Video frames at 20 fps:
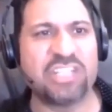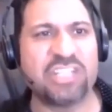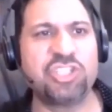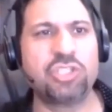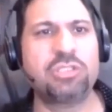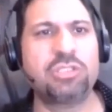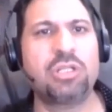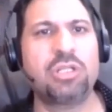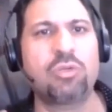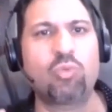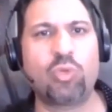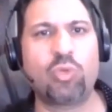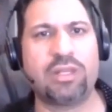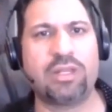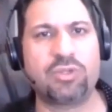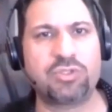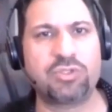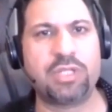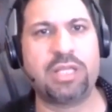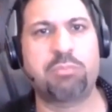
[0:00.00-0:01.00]
digital
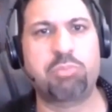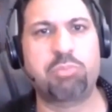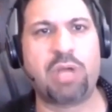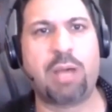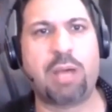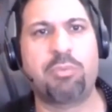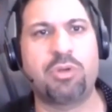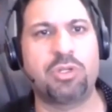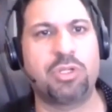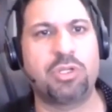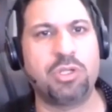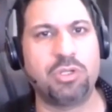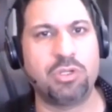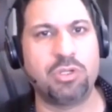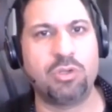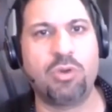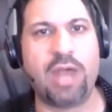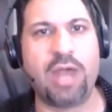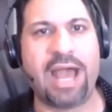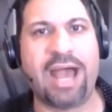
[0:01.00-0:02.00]
real estate property
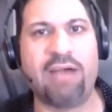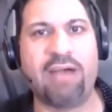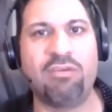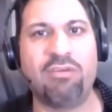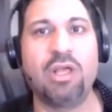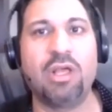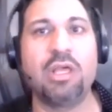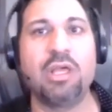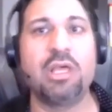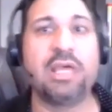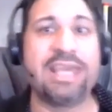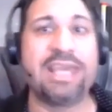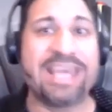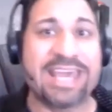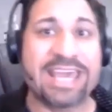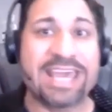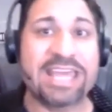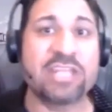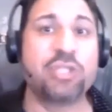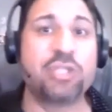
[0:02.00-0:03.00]
you have,
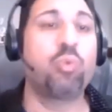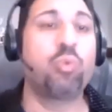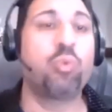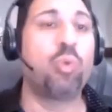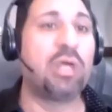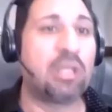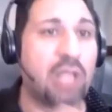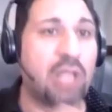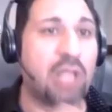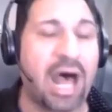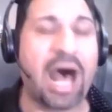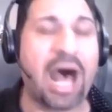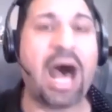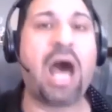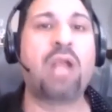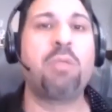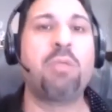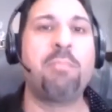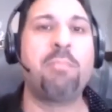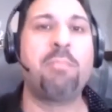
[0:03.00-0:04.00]
it will
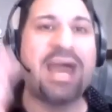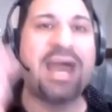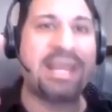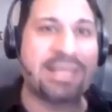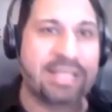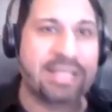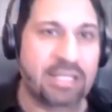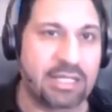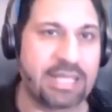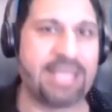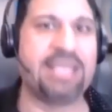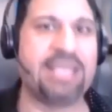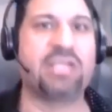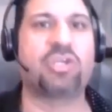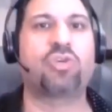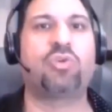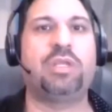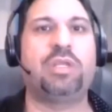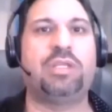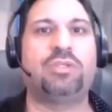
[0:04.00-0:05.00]
automatically
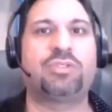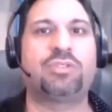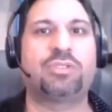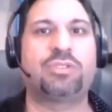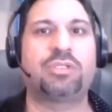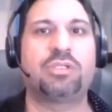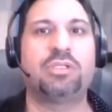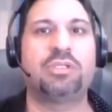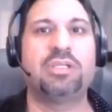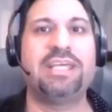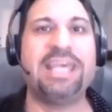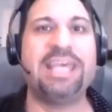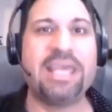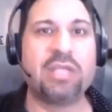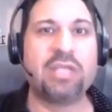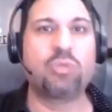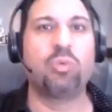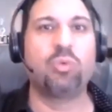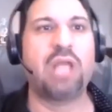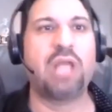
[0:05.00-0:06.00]
increase.
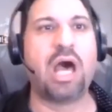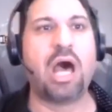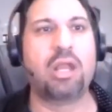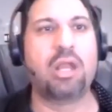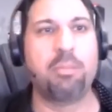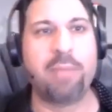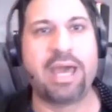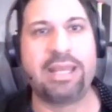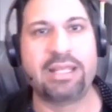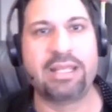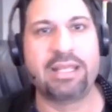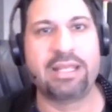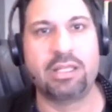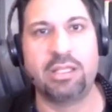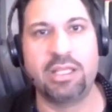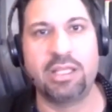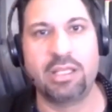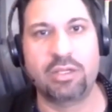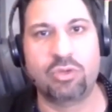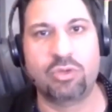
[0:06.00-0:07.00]
It will
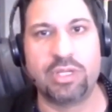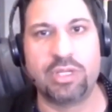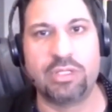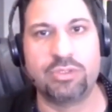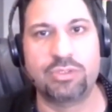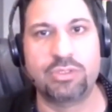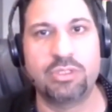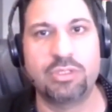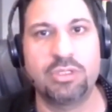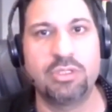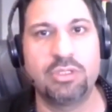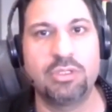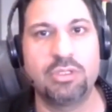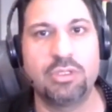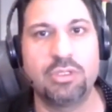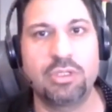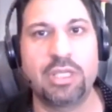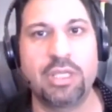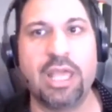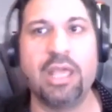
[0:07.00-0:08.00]
automatically increase.
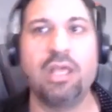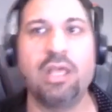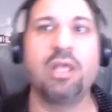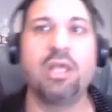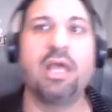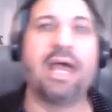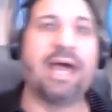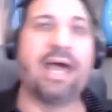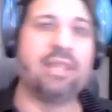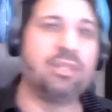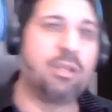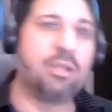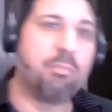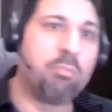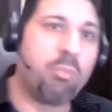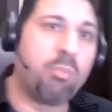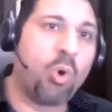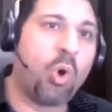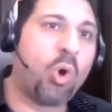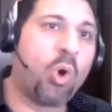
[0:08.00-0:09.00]
Okay. And the
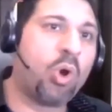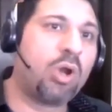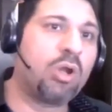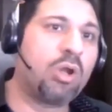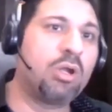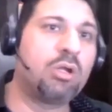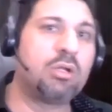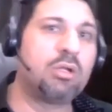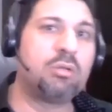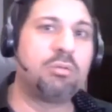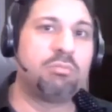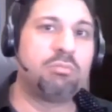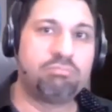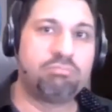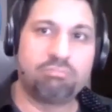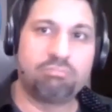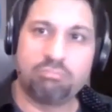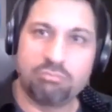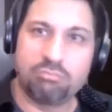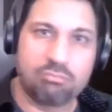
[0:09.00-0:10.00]
more
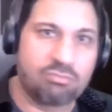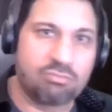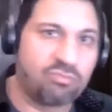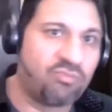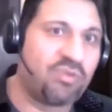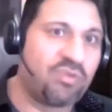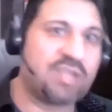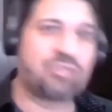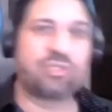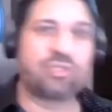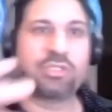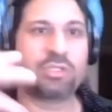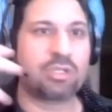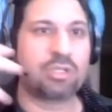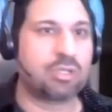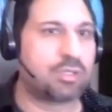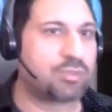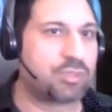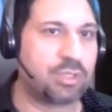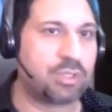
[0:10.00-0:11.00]

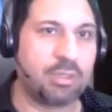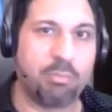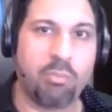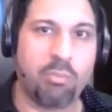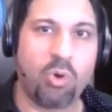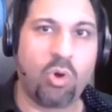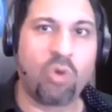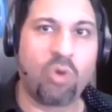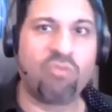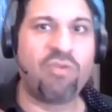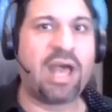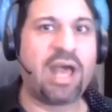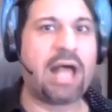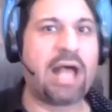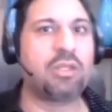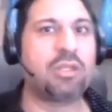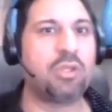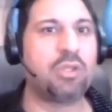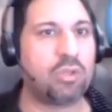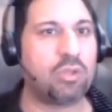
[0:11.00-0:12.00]
visitors, the more
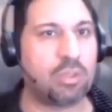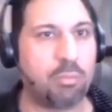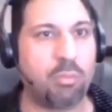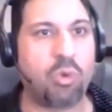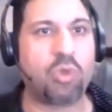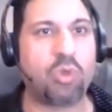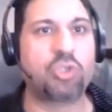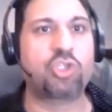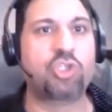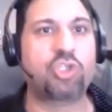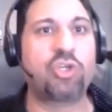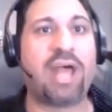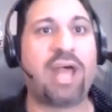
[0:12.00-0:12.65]
value, the more